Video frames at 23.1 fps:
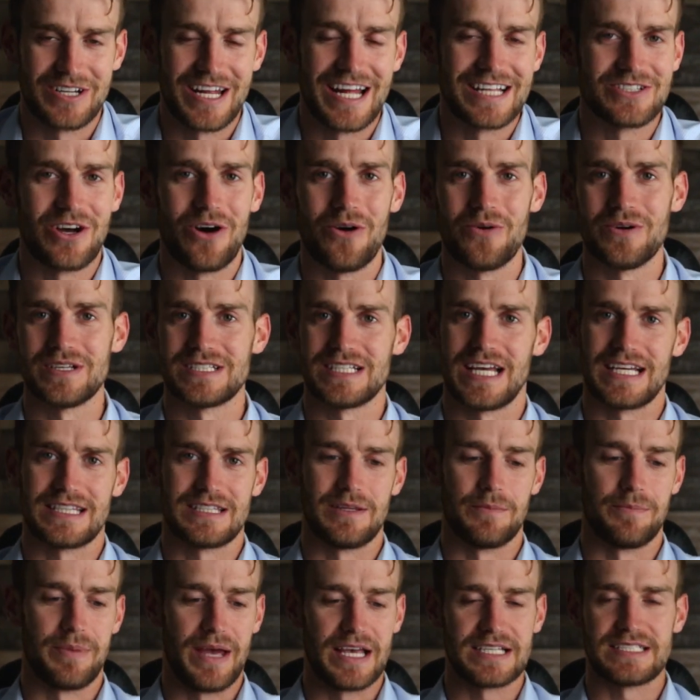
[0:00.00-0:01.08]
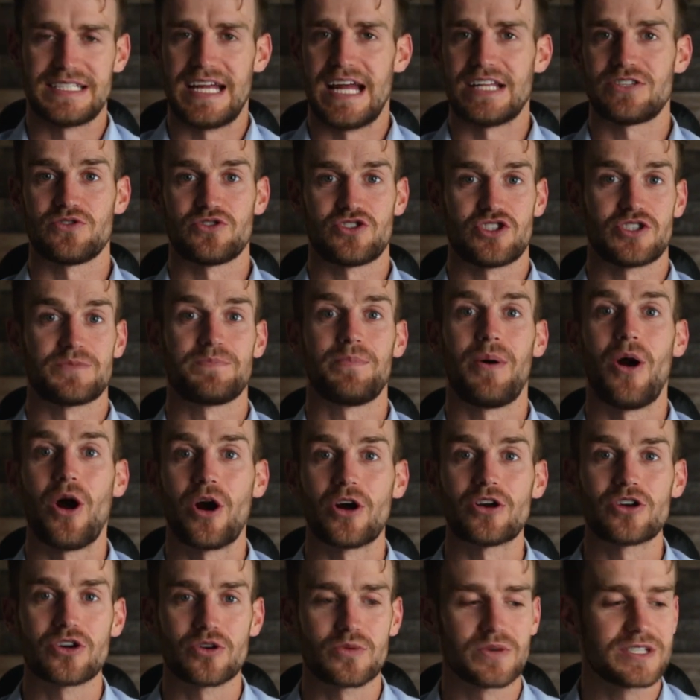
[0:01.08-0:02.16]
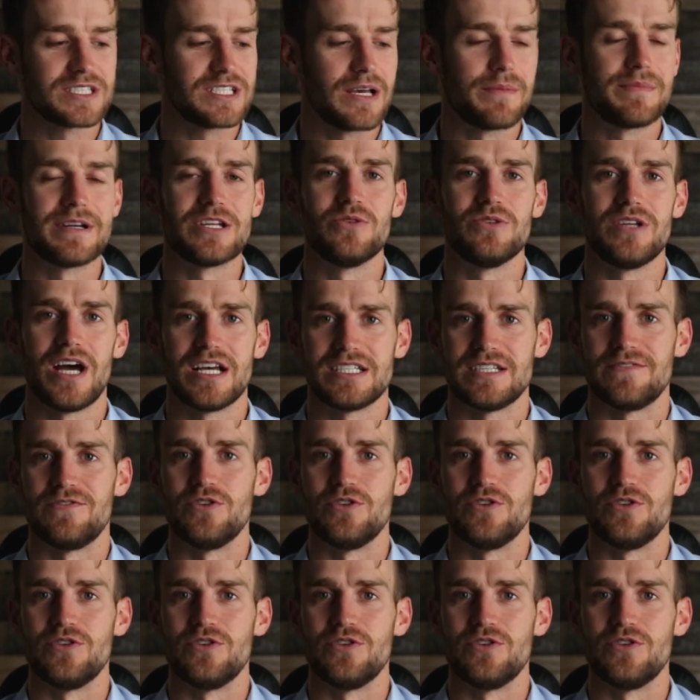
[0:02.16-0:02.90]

Yeah, it's always like the best answer is just partner with somebody who does.